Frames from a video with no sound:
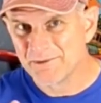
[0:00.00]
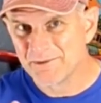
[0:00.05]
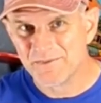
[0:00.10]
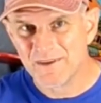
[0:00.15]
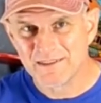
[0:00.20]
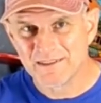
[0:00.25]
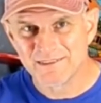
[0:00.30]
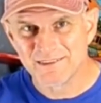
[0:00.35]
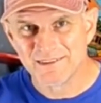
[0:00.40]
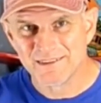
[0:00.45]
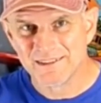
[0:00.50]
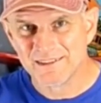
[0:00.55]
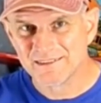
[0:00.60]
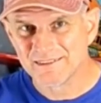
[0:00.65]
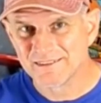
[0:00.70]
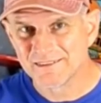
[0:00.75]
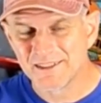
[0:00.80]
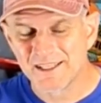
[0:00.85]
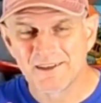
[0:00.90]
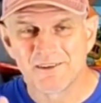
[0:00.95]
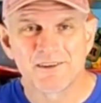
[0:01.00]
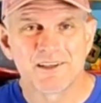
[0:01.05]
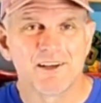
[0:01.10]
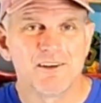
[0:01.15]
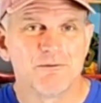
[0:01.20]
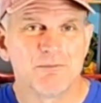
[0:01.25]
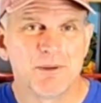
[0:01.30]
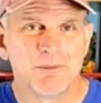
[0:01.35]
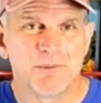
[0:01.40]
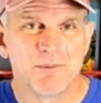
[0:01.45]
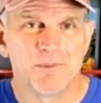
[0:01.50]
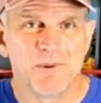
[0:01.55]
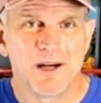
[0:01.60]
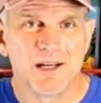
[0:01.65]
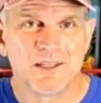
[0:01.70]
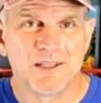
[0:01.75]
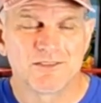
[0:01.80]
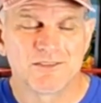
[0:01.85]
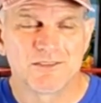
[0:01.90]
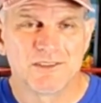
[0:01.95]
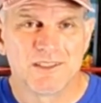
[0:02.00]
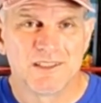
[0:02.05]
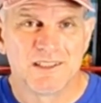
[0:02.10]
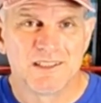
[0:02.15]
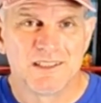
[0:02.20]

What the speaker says: invested in this. I don't care if people watch.